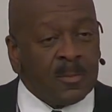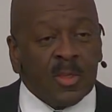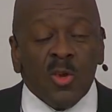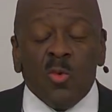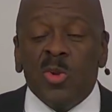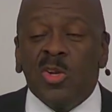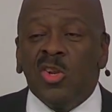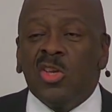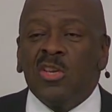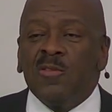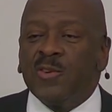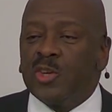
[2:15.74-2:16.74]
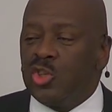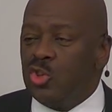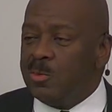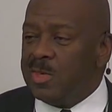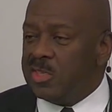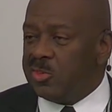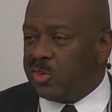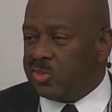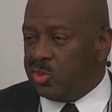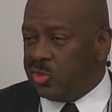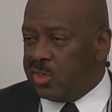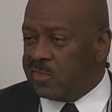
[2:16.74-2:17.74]
We're looking for human interest
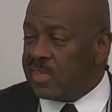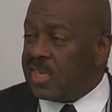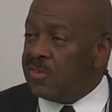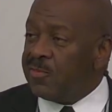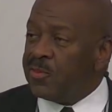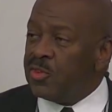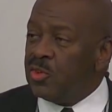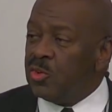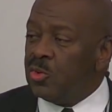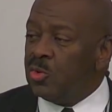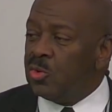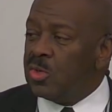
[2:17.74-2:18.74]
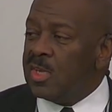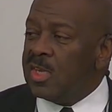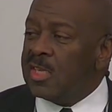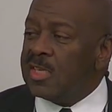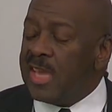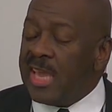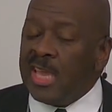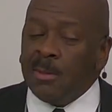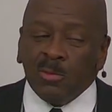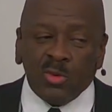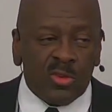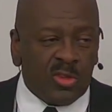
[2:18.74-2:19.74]
stories. If you came
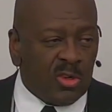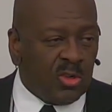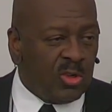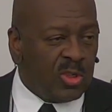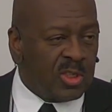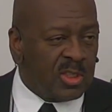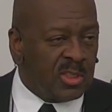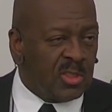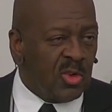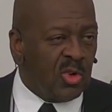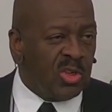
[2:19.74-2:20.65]
to the Lord, or your